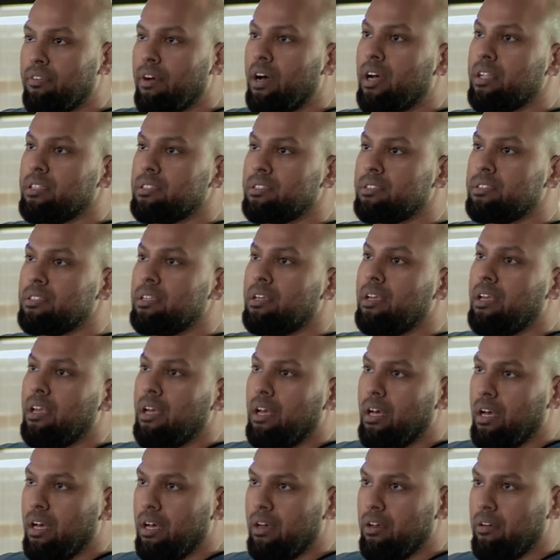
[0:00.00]
fonts
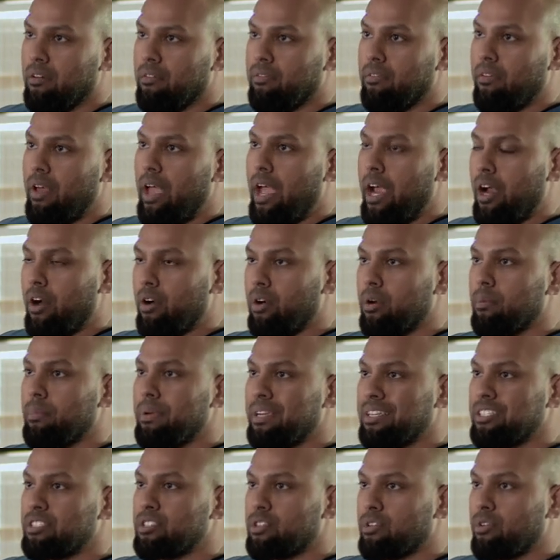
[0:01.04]
of
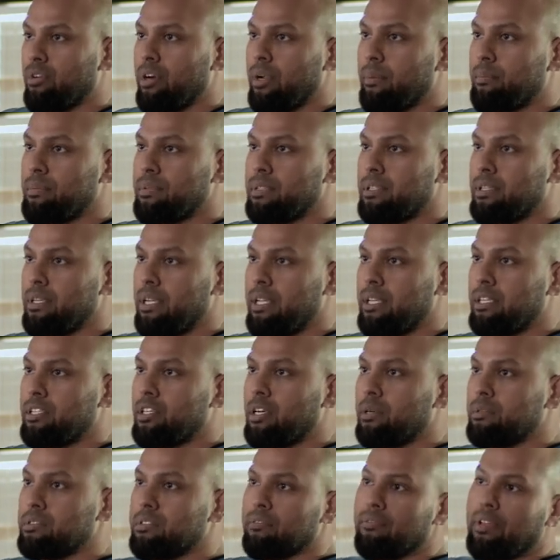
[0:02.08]
Arabic script in
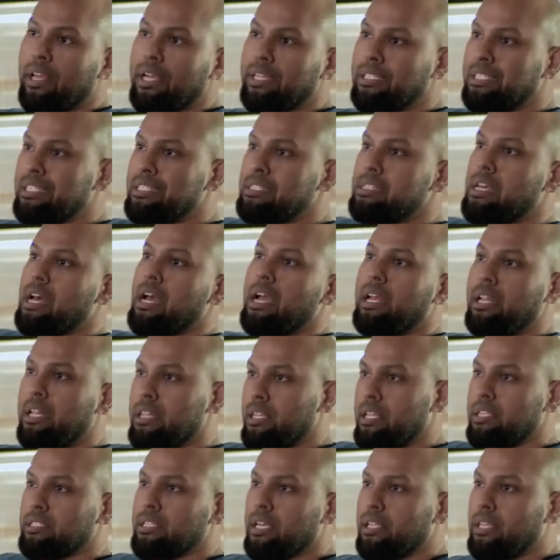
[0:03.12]
terms of like design
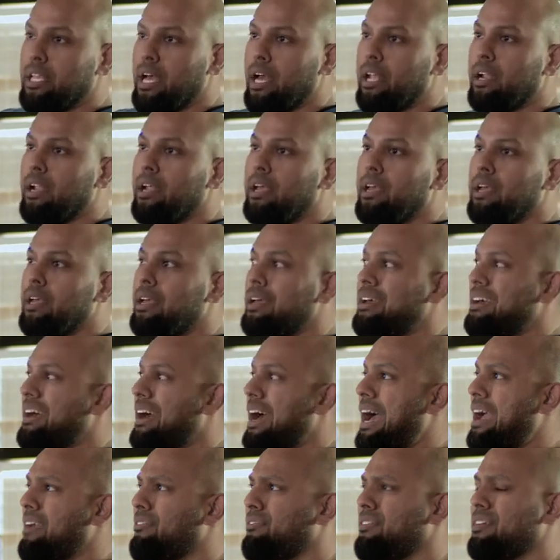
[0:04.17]
and things like that,
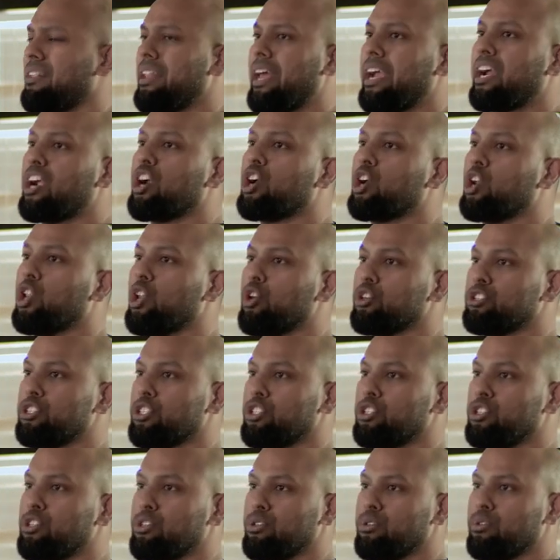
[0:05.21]
I feel like are closer
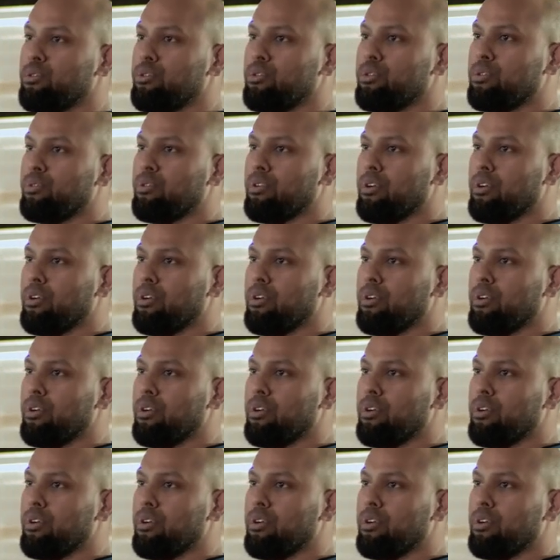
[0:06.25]
to